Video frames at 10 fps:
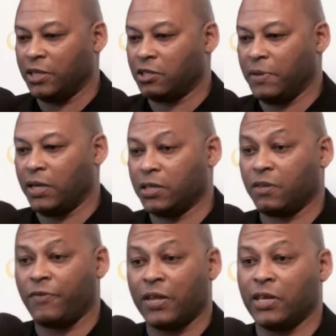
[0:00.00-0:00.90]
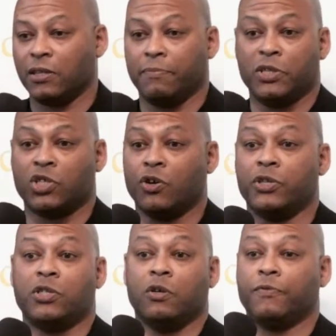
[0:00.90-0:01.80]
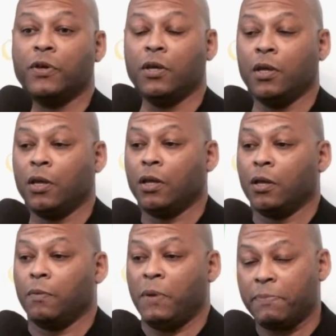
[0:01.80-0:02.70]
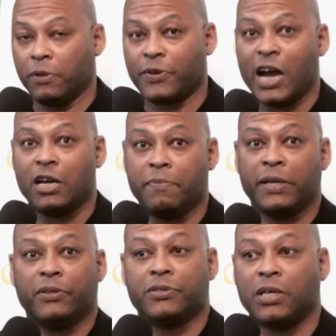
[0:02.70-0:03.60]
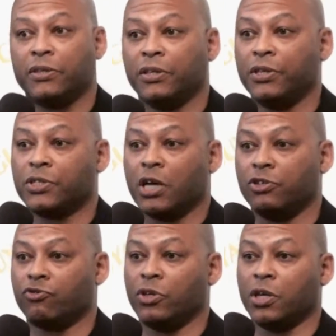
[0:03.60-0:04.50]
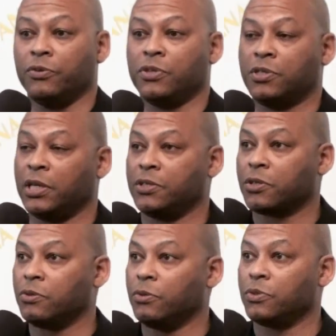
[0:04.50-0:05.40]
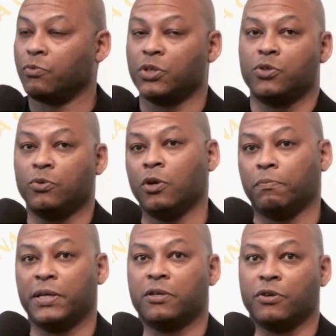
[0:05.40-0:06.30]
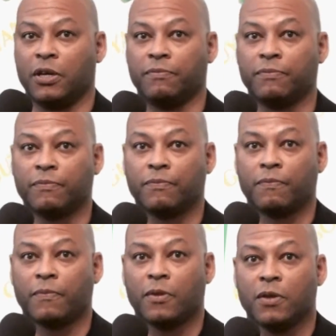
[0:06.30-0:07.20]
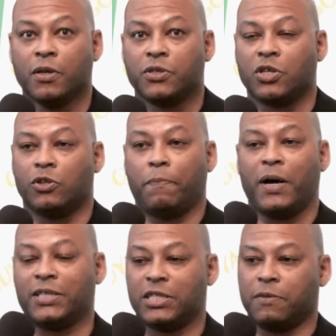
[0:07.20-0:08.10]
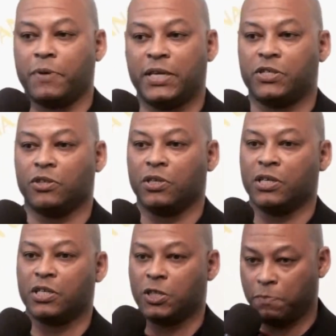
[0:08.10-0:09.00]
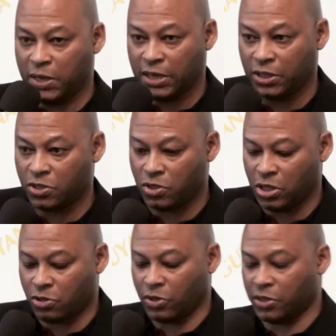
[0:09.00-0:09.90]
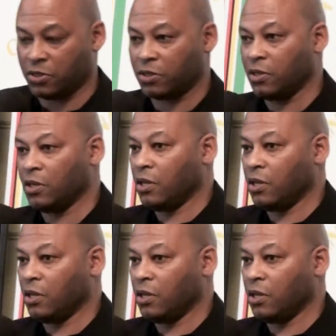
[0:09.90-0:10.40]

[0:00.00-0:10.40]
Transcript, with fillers: like to make is the fact that the majority of people of Caribbean descent in this country go to state schools which do not play cricket. So the participation is, is beginning to decrease.